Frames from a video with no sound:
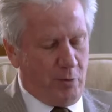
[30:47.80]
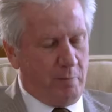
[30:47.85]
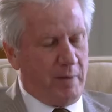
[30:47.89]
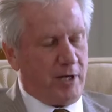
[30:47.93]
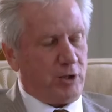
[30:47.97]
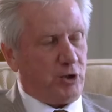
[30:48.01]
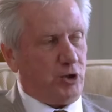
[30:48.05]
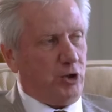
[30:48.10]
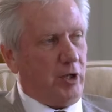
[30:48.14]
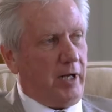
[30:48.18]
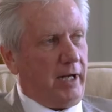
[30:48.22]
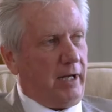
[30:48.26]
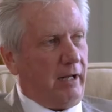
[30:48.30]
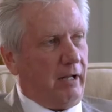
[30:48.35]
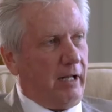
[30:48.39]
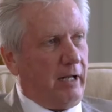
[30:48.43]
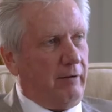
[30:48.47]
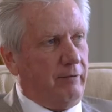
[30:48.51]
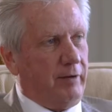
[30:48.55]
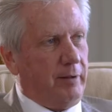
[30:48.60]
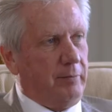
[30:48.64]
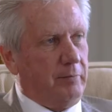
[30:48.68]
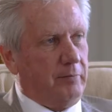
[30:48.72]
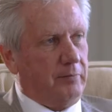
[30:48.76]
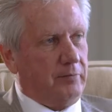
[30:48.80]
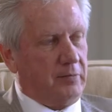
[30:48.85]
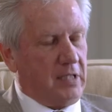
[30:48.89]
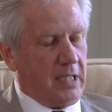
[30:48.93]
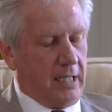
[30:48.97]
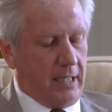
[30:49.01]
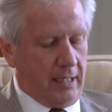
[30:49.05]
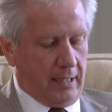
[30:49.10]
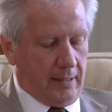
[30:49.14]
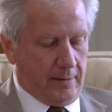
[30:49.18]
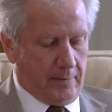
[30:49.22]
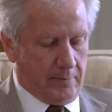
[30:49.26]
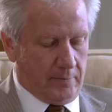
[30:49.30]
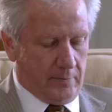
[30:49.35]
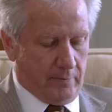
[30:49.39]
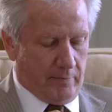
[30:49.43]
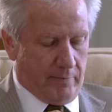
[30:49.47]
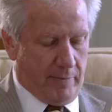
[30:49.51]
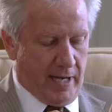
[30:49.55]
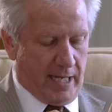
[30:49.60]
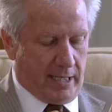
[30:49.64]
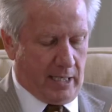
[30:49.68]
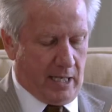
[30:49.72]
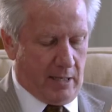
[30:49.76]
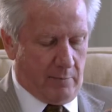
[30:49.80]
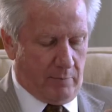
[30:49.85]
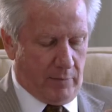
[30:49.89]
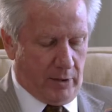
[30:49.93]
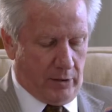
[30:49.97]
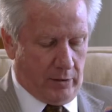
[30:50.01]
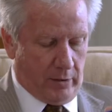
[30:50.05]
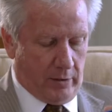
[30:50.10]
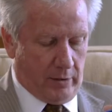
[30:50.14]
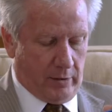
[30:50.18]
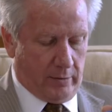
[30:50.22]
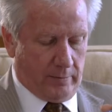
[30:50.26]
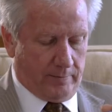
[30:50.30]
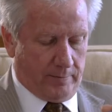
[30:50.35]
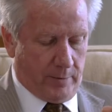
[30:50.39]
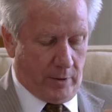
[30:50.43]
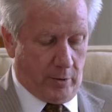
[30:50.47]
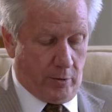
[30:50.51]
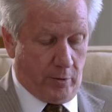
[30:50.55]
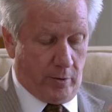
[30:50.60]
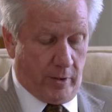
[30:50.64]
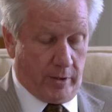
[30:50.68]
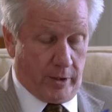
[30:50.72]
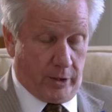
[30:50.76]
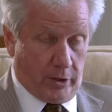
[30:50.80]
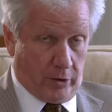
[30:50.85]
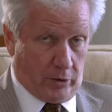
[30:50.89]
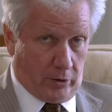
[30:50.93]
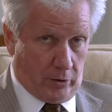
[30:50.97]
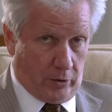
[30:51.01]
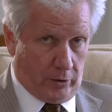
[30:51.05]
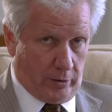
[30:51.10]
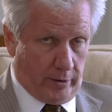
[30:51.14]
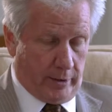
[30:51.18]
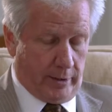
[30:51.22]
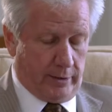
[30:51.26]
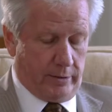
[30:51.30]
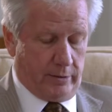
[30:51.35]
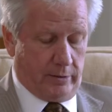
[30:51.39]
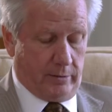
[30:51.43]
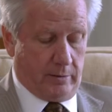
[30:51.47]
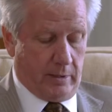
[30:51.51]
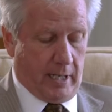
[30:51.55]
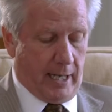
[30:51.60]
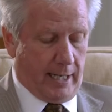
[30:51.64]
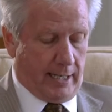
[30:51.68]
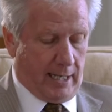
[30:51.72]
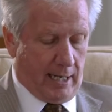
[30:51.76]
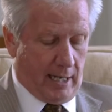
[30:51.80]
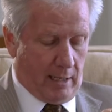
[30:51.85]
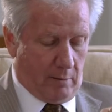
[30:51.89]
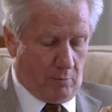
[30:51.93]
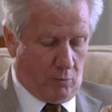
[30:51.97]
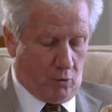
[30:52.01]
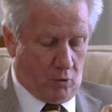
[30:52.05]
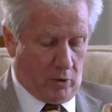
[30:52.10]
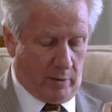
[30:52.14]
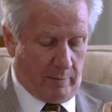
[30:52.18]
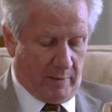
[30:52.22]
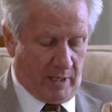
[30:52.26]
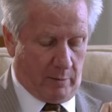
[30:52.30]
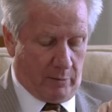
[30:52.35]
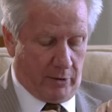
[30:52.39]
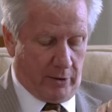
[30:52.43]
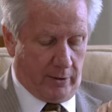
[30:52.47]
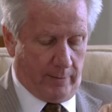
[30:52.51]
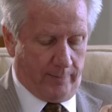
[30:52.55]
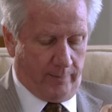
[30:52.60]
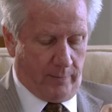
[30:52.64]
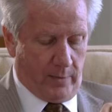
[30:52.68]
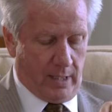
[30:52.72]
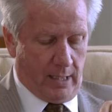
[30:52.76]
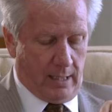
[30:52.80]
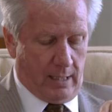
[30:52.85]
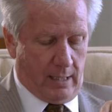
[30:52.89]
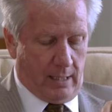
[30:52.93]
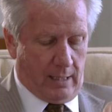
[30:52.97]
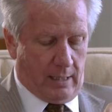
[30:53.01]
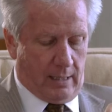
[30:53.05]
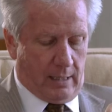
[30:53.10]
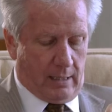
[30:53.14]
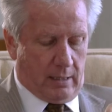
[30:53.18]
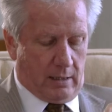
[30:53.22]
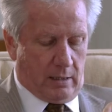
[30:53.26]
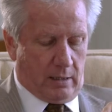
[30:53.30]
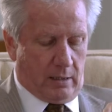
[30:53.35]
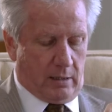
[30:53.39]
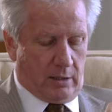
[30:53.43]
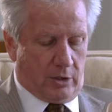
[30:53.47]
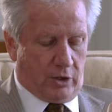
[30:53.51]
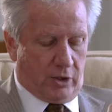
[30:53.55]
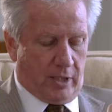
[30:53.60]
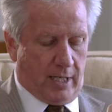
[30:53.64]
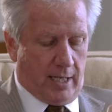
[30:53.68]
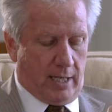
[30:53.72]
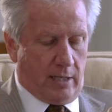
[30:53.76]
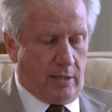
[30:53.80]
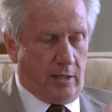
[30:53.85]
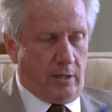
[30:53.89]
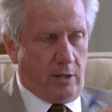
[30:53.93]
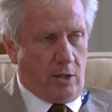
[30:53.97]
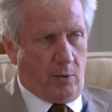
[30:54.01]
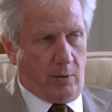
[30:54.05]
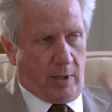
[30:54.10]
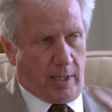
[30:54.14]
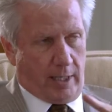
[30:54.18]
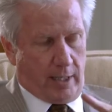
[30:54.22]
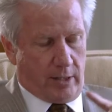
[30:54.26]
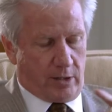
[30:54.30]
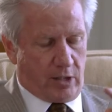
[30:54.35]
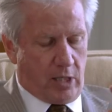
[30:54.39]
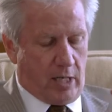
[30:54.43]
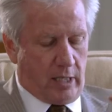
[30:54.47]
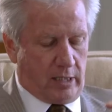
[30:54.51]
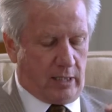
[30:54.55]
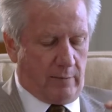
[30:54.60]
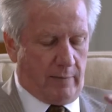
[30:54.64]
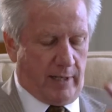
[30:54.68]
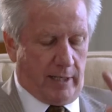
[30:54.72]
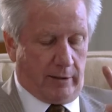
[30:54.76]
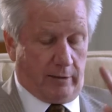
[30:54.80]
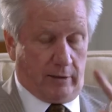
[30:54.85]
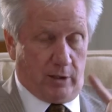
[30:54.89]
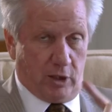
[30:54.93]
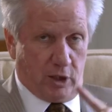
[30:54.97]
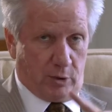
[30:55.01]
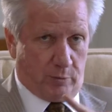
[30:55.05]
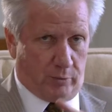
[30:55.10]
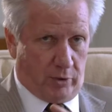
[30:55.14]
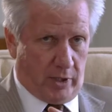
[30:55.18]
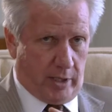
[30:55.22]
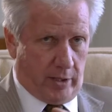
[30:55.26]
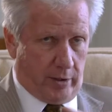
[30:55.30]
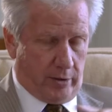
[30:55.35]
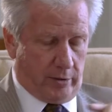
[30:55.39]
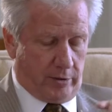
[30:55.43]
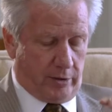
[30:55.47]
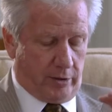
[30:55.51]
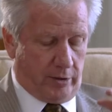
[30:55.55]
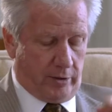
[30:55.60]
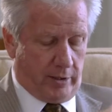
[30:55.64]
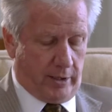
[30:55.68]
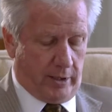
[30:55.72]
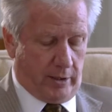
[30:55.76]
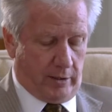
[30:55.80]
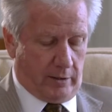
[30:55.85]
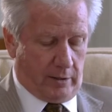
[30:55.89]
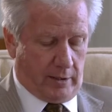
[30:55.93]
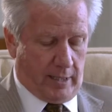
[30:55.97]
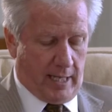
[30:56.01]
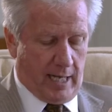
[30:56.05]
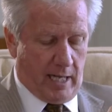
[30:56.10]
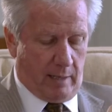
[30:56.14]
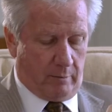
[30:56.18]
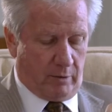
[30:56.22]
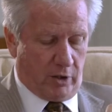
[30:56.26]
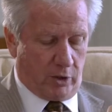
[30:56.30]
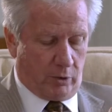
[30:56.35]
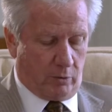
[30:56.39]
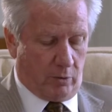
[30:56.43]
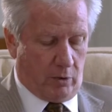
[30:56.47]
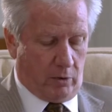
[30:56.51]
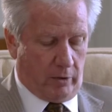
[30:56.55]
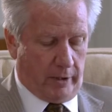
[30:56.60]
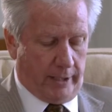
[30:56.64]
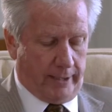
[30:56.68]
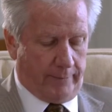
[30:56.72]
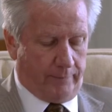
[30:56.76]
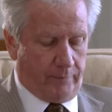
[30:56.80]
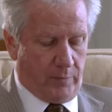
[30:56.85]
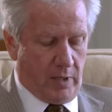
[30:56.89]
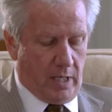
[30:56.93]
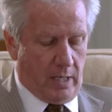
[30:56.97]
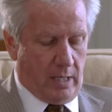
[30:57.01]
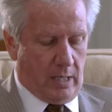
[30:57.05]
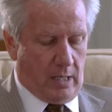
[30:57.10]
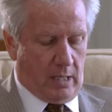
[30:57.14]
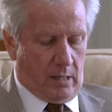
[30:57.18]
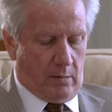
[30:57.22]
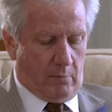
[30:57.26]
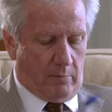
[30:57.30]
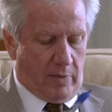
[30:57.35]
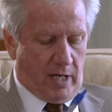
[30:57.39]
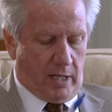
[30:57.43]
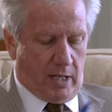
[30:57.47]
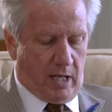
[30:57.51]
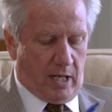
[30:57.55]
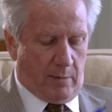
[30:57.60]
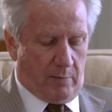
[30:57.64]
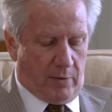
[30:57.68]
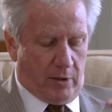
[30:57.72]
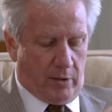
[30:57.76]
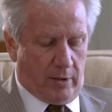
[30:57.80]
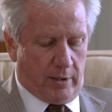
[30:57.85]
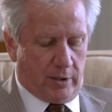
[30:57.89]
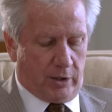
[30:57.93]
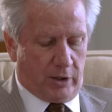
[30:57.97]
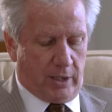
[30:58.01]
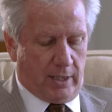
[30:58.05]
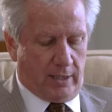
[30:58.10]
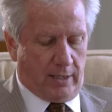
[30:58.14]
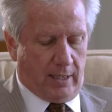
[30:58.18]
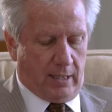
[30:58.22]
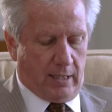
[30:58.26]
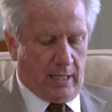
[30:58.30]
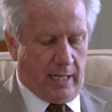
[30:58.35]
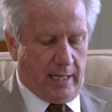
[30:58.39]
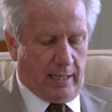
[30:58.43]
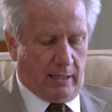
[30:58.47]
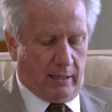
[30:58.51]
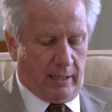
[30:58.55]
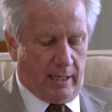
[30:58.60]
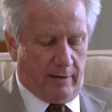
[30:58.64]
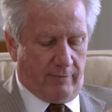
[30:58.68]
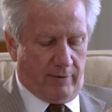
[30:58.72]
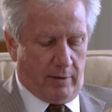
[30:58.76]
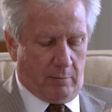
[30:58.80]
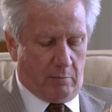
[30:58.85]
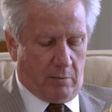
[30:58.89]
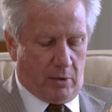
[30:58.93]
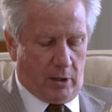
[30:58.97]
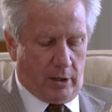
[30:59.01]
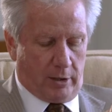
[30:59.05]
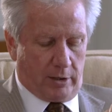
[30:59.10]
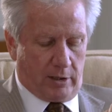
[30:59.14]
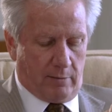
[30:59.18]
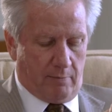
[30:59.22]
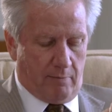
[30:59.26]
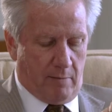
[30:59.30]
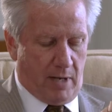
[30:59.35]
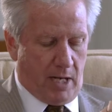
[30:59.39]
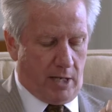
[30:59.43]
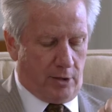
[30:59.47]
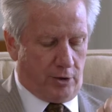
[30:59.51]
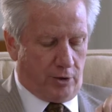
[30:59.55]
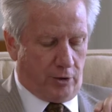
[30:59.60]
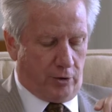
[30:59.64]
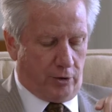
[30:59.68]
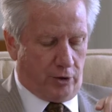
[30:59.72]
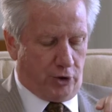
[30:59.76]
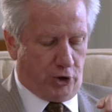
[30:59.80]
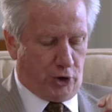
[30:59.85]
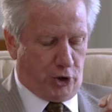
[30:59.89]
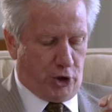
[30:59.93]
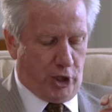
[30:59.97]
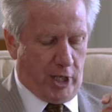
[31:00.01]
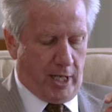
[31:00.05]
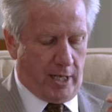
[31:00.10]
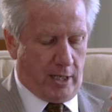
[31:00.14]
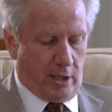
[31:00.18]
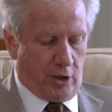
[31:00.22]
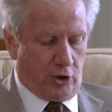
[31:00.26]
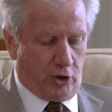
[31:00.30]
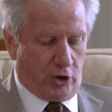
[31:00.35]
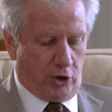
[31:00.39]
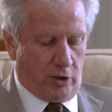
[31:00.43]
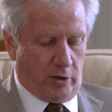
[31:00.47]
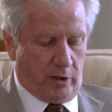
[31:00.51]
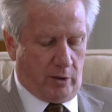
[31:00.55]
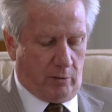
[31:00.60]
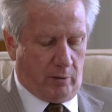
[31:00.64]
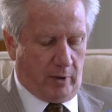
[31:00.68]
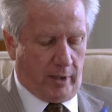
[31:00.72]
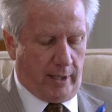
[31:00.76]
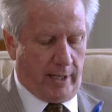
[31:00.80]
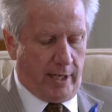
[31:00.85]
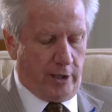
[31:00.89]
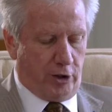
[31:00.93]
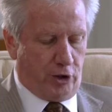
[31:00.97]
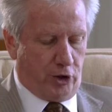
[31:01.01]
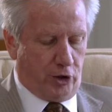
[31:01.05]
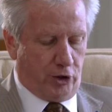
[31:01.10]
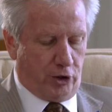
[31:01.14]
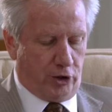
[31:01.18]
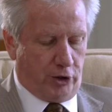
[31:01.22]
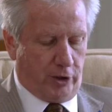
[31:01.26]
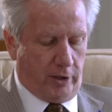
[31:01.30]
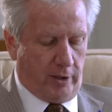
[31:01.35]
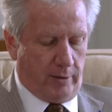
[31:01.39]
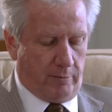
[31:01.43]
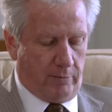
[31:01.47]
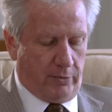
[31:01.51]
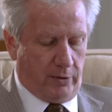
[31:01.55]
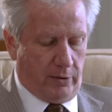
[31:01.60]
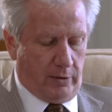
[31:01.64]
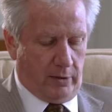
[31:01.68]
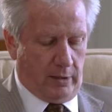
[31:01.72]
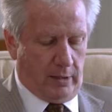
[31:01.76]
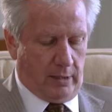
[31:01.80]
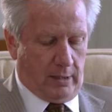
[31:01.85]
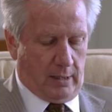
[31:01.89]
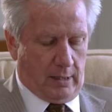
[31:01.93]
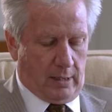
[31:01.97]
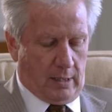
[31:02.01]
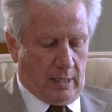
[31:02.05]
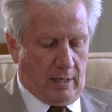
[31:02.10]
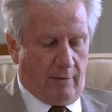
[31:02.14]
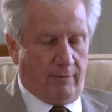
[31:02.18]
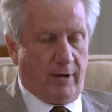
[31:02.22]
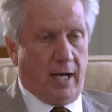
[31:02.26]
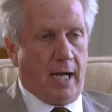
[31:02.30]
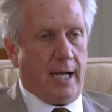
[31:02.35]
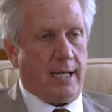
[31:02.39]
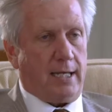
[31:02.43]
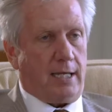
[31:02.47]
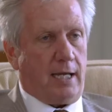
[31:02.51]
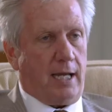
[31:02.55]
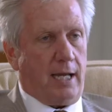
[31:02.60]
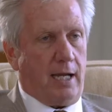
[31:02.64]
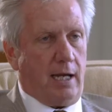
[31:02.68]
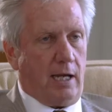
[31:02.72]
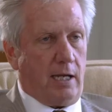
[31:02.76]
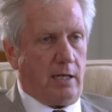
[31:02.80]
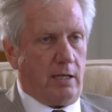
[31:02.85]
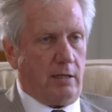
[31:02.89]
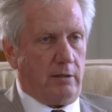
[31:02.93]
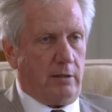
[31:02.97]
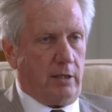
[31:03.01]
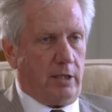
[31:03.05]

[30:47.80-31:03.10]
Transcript: you mentioned 9 11, uh, Becky Burr, who is a current ICANN board member, said, and you and I had talked about this prior to the cameras rolling, Becky Burr had said that 9 11 marked a major change in the relationship of ICANN and